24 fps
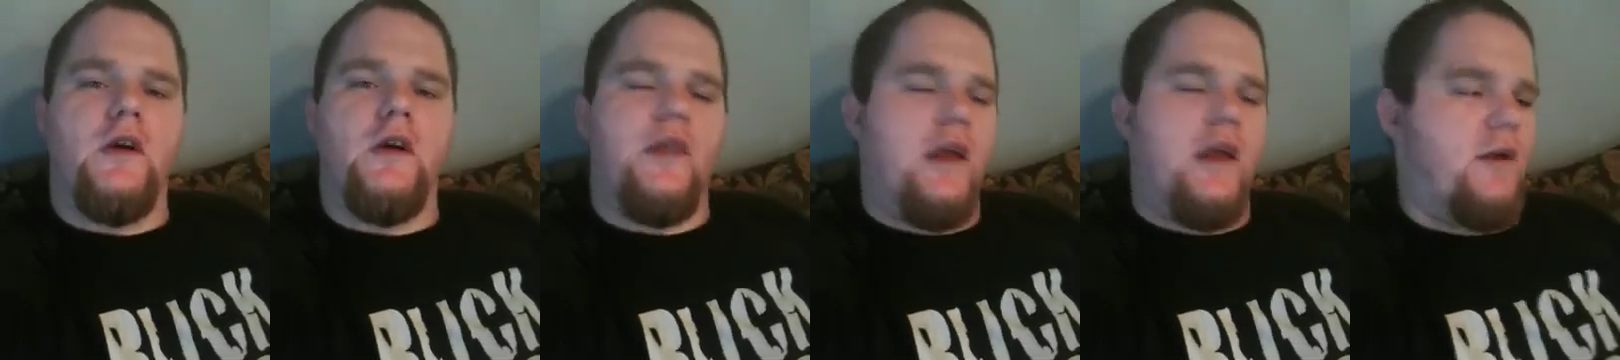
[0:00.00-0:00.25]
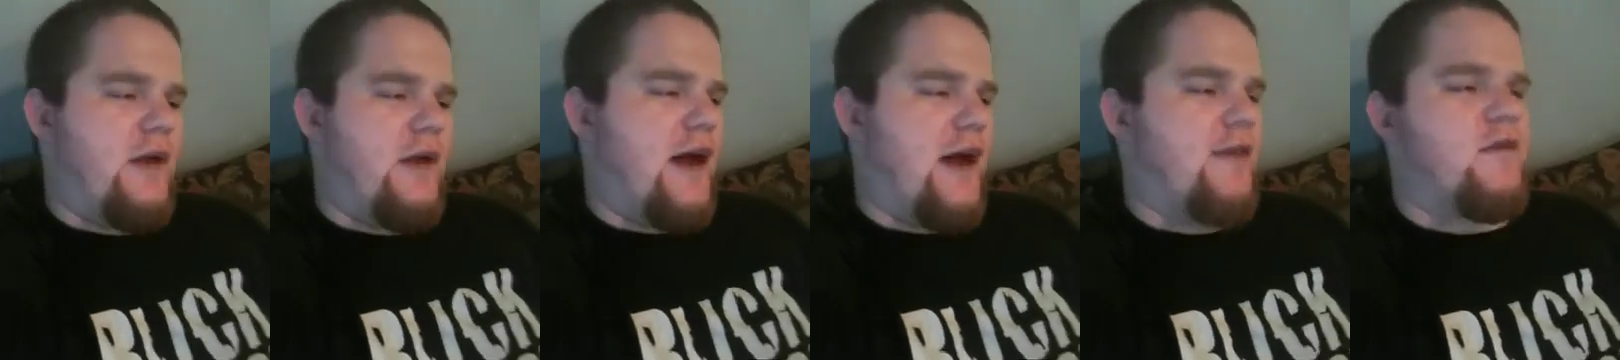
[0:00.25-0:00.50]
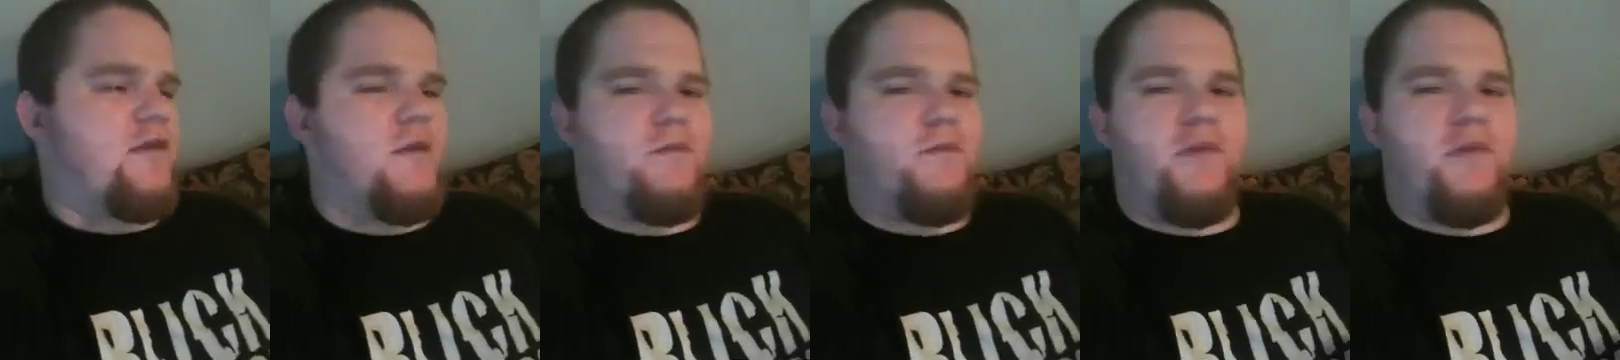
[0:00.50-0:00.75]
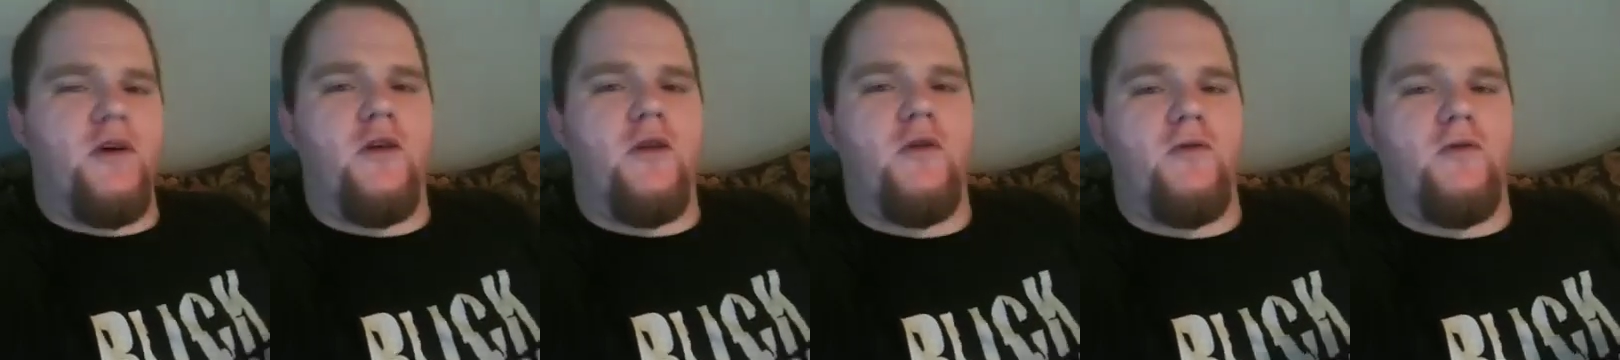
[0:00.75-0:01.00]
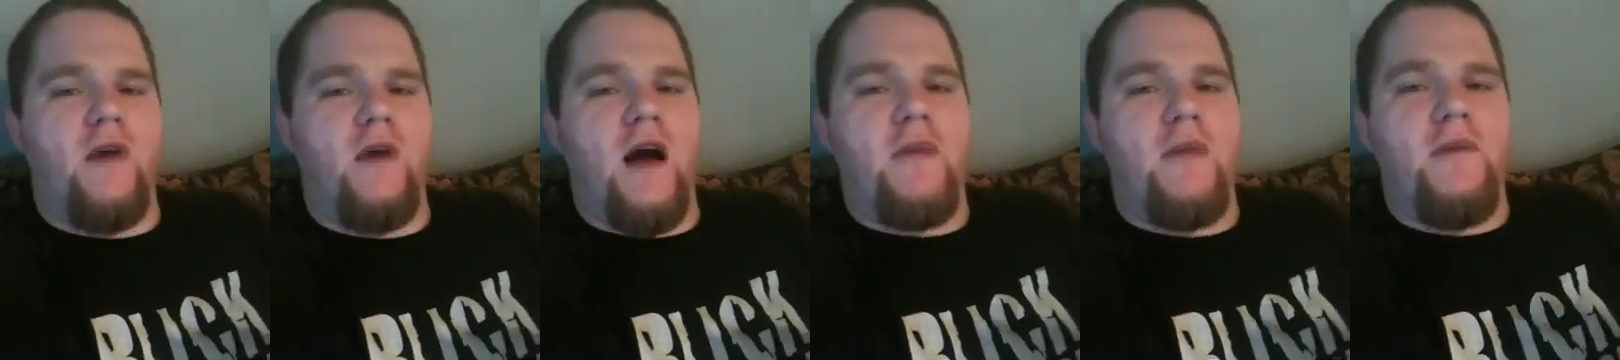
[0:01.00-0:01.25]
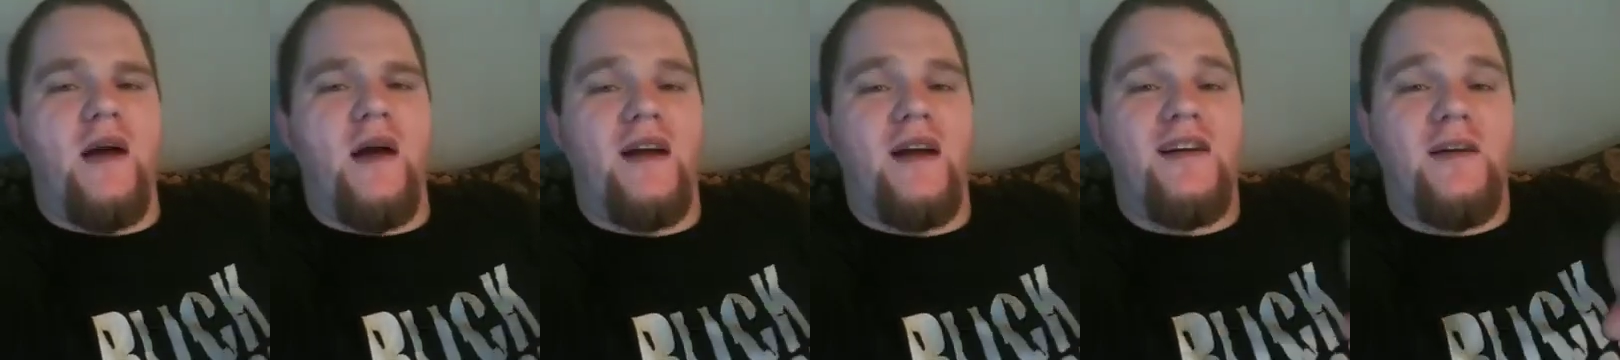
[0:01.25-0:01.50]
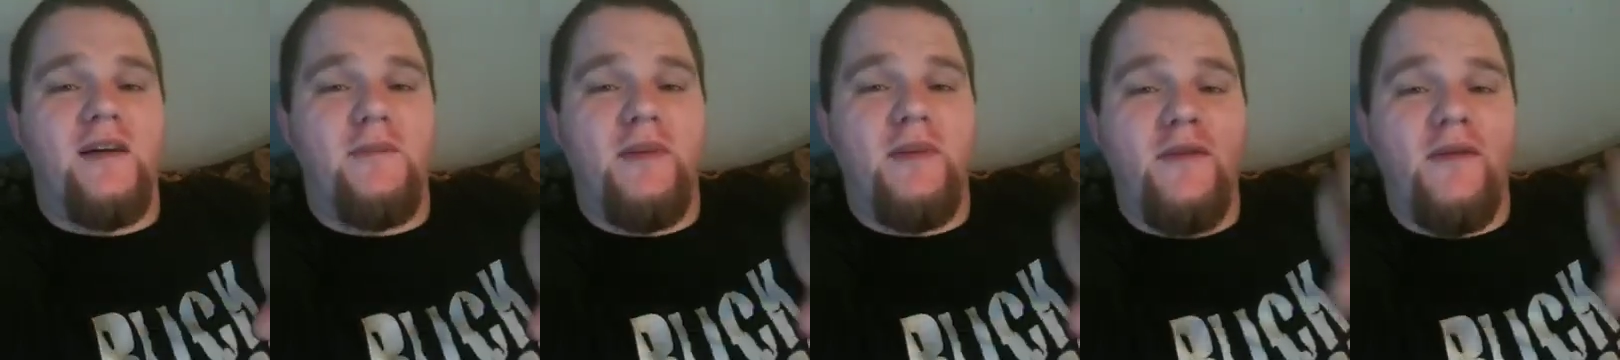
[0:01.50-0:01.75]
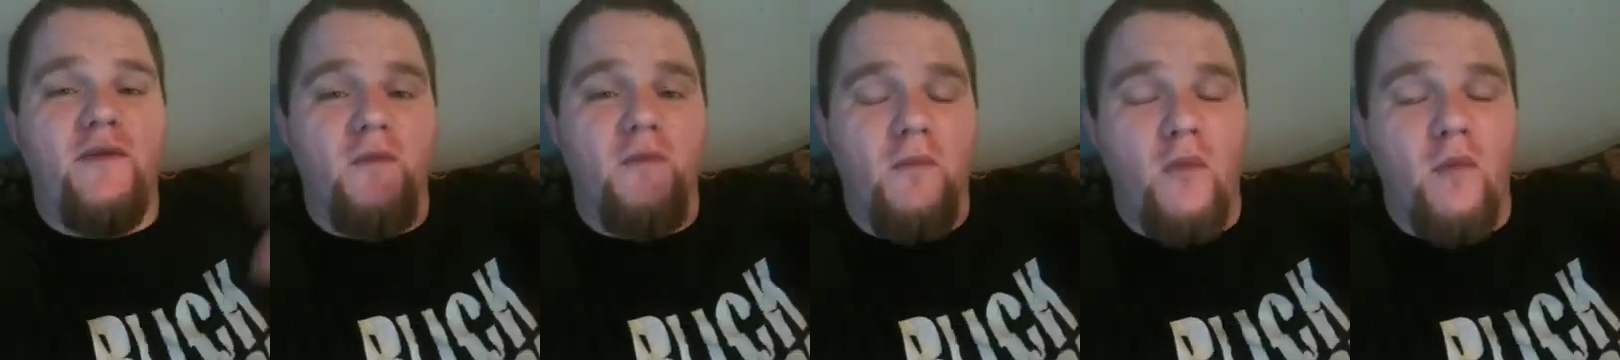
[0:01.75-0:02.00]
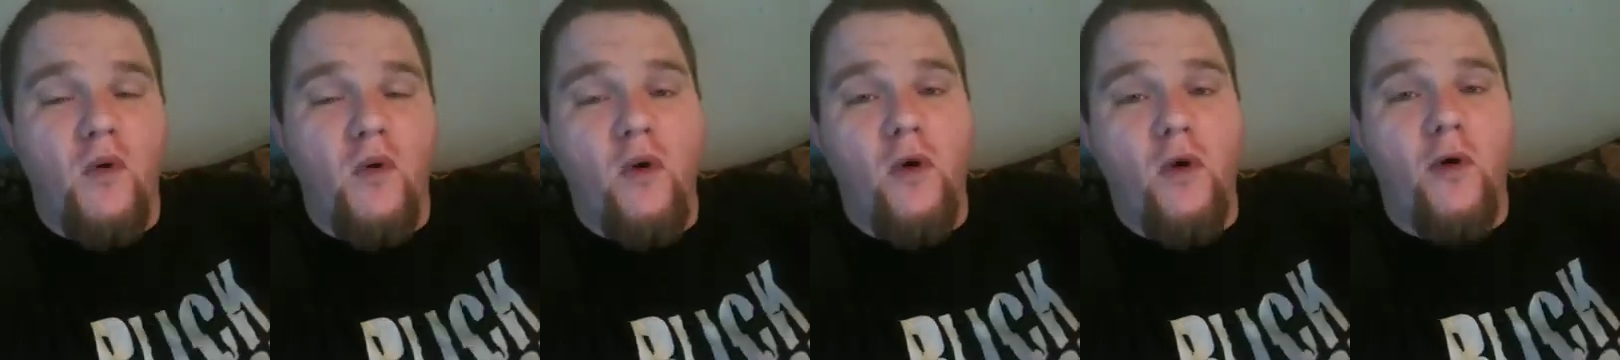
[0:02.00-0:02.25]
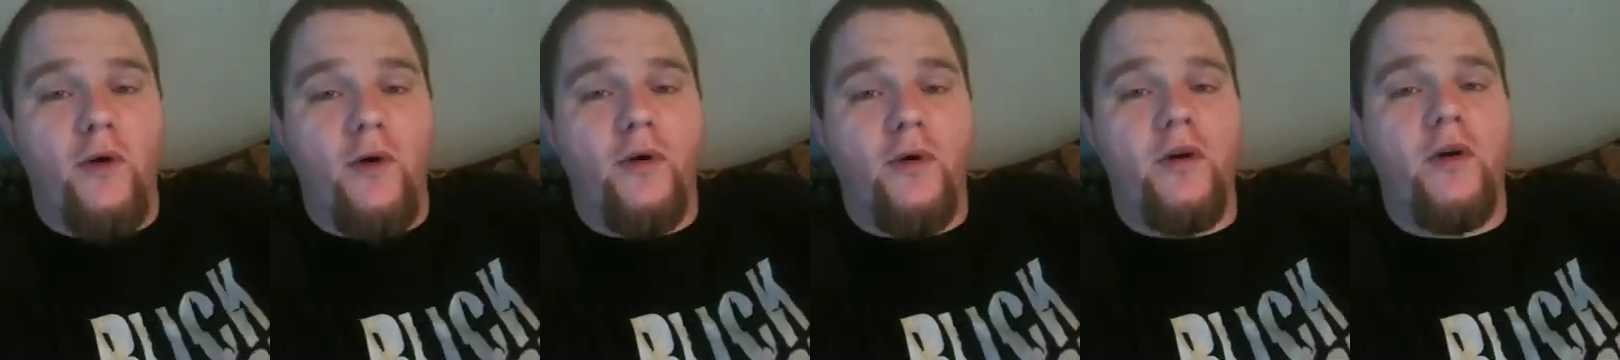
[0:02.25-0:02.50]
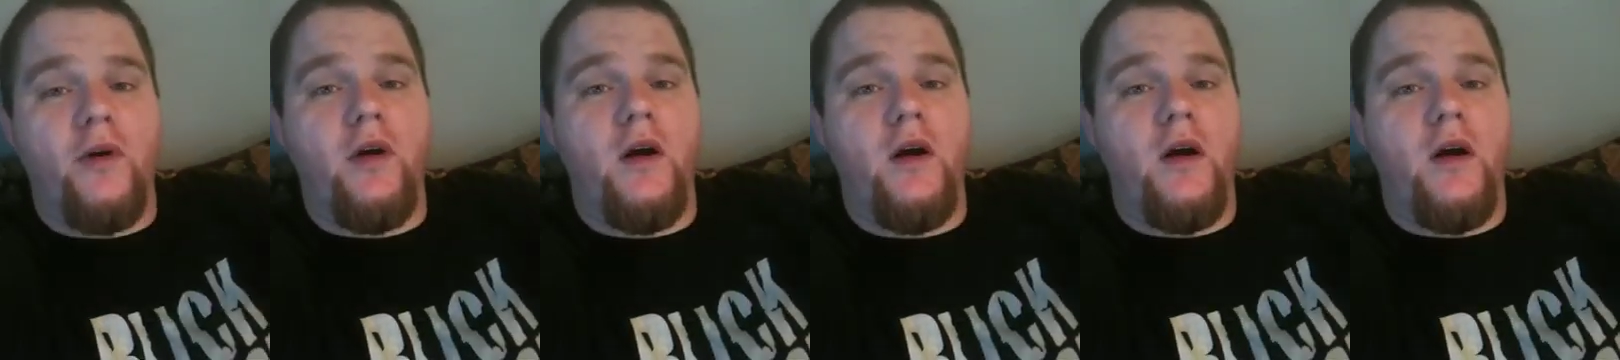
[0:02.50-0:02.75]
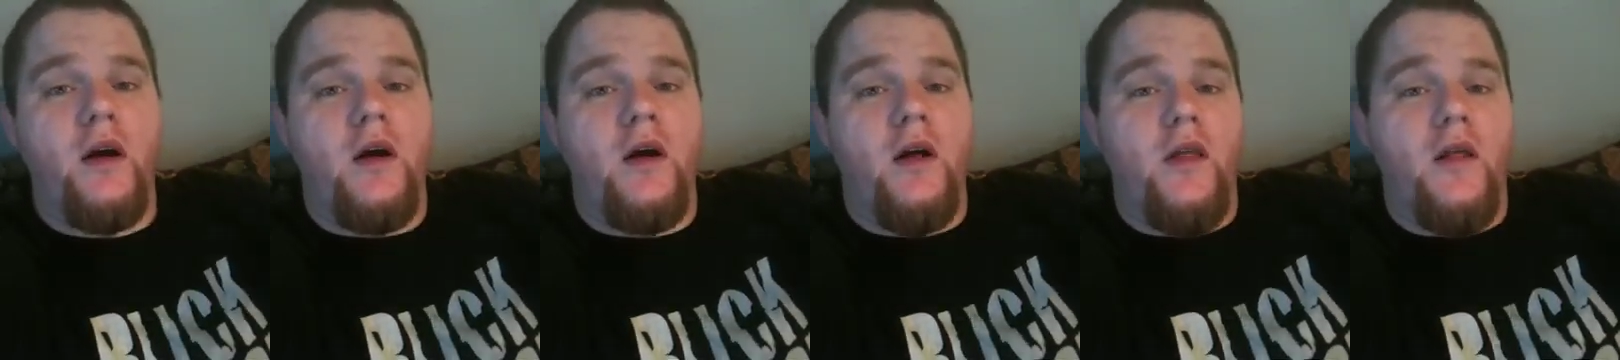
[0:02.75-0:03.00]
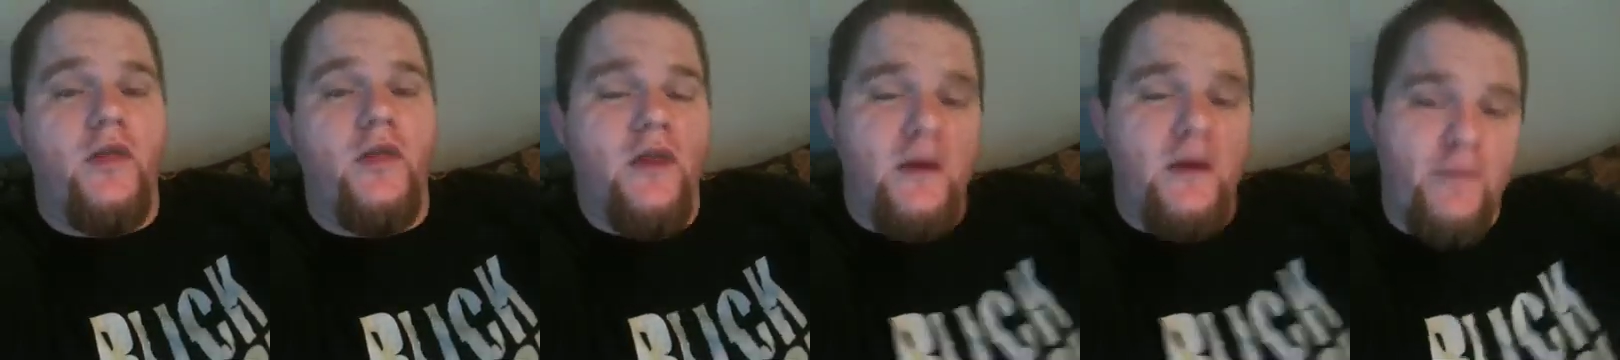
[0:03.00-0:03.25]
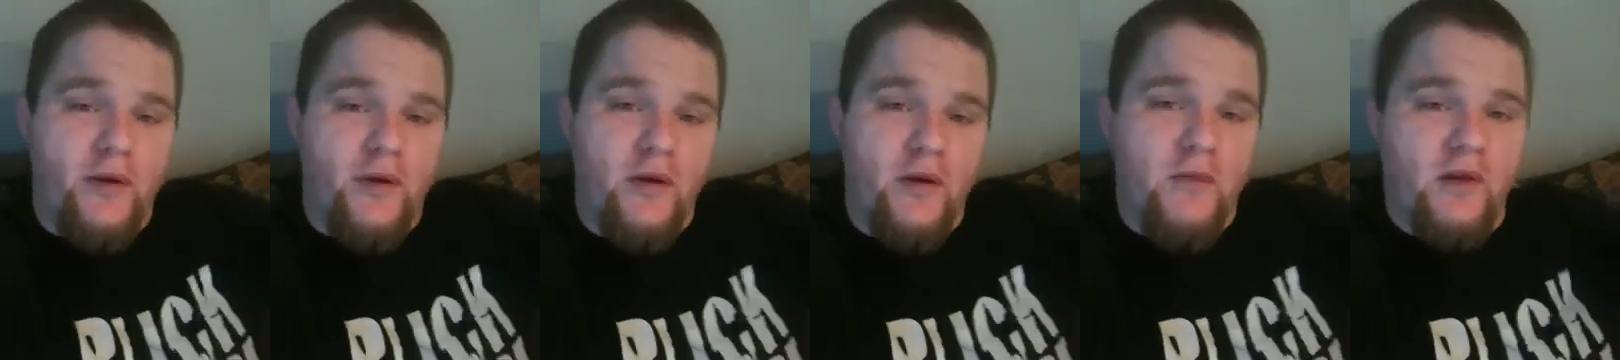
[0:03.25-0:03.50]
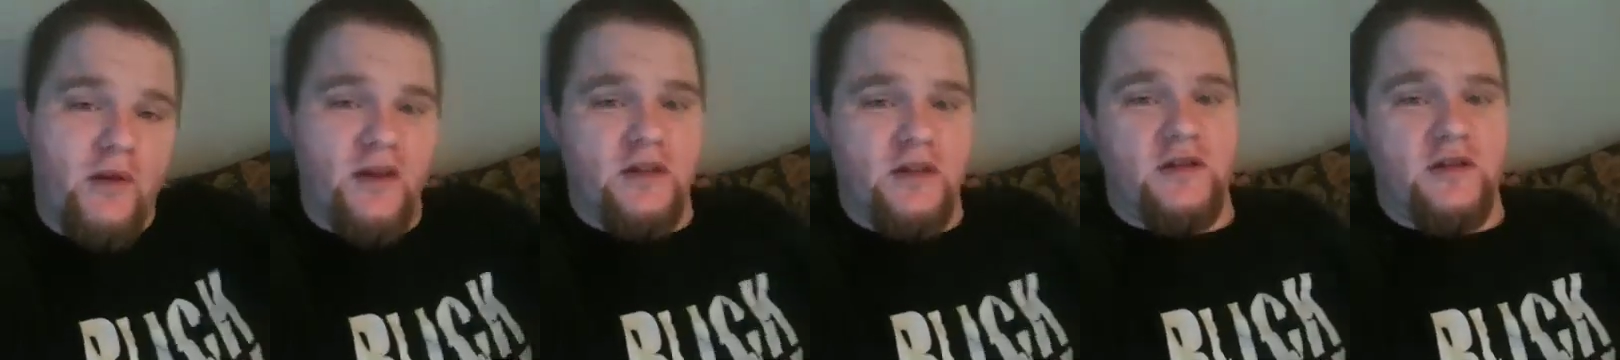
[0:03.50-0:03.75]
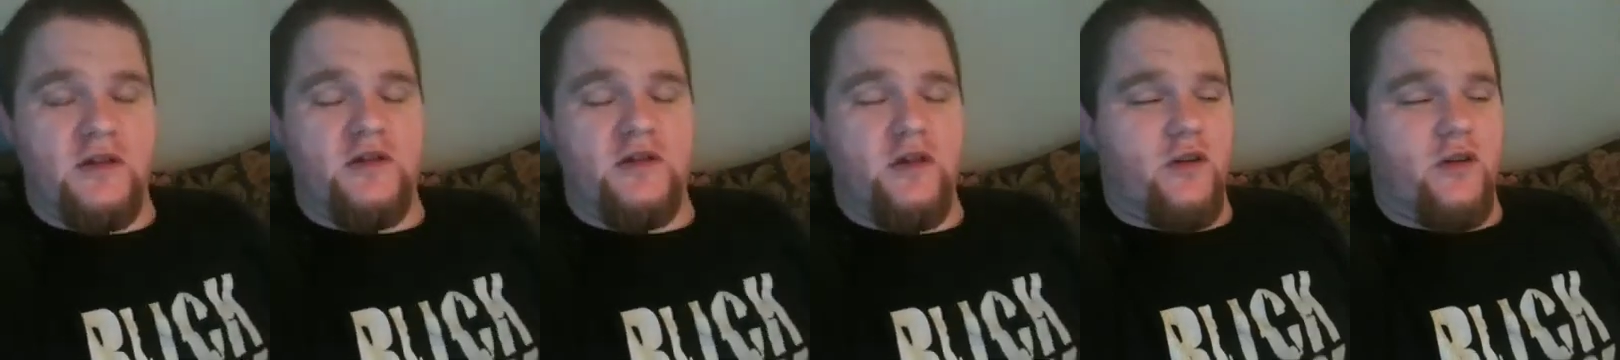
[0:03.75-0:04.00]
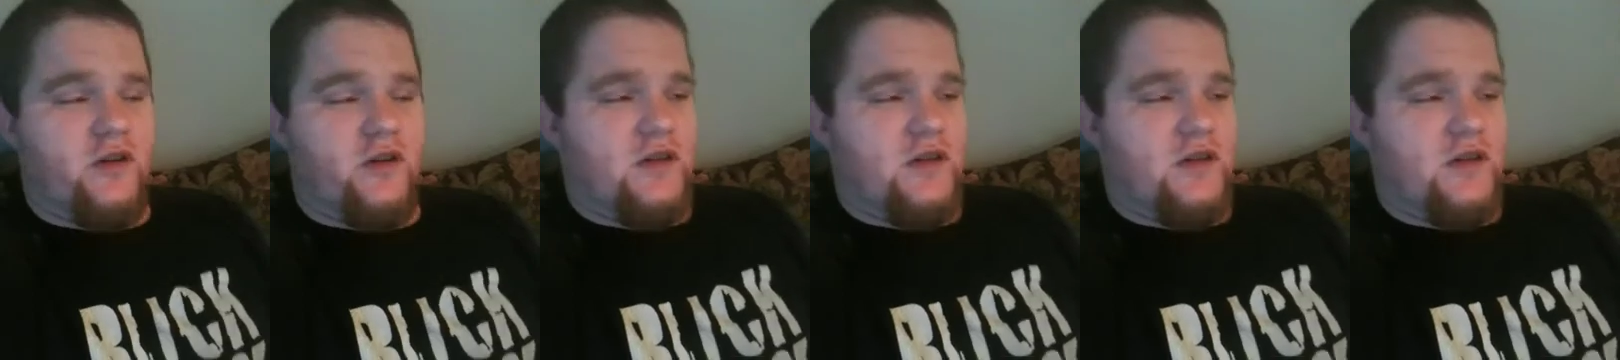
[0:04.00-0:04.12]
They would have to build Ryback up even more, then put them against each other.